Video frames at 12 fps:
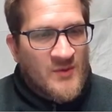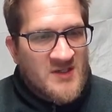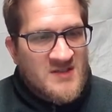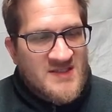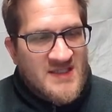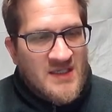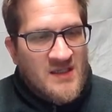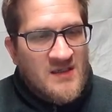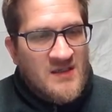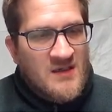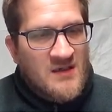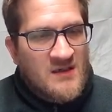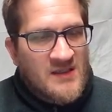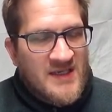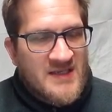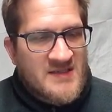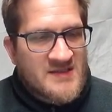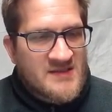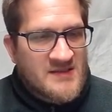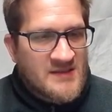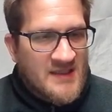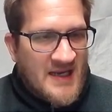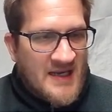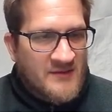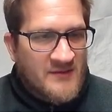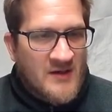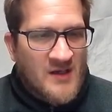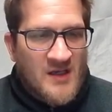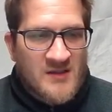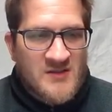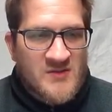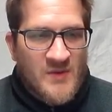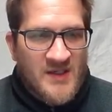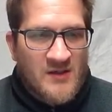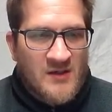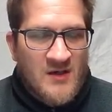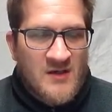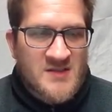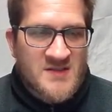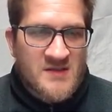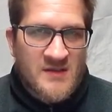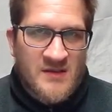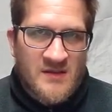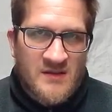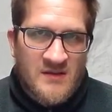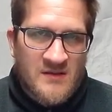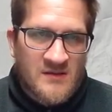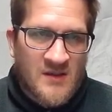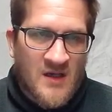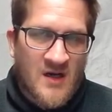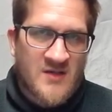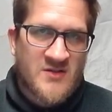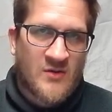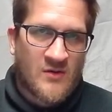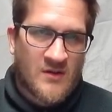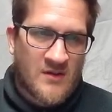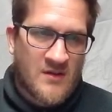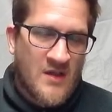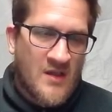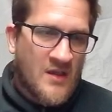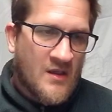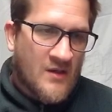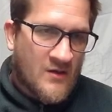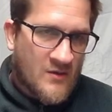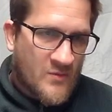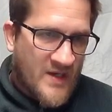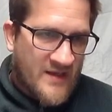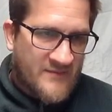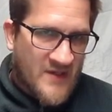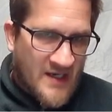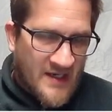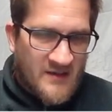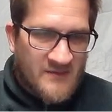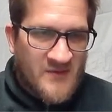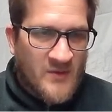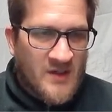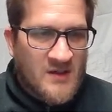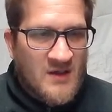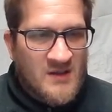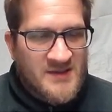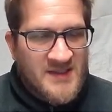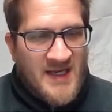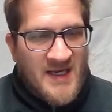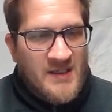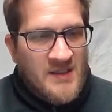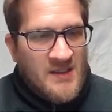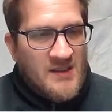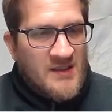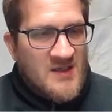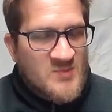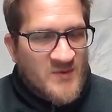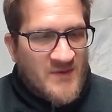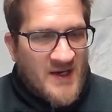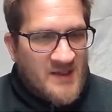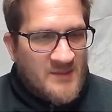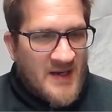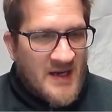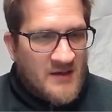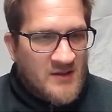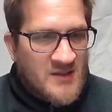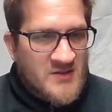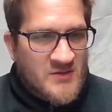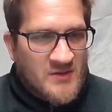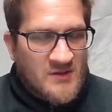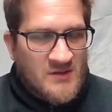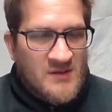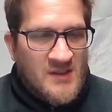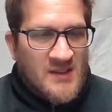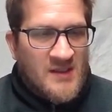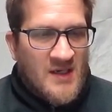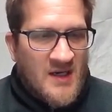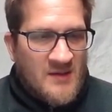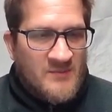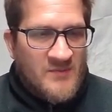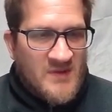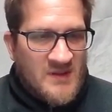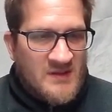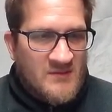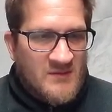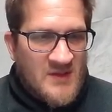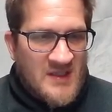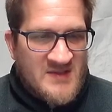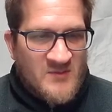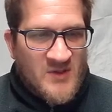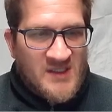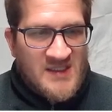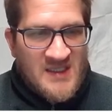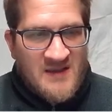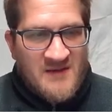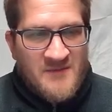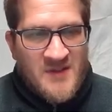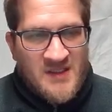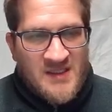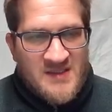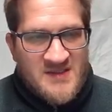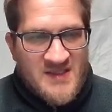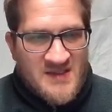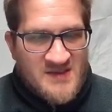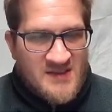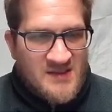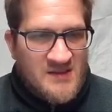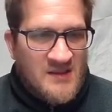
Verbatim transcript: seeing here is at around 120 hertz, the large horn or waveguide, if you want to call it that, is providing pattern control. Um, it's really even and consistent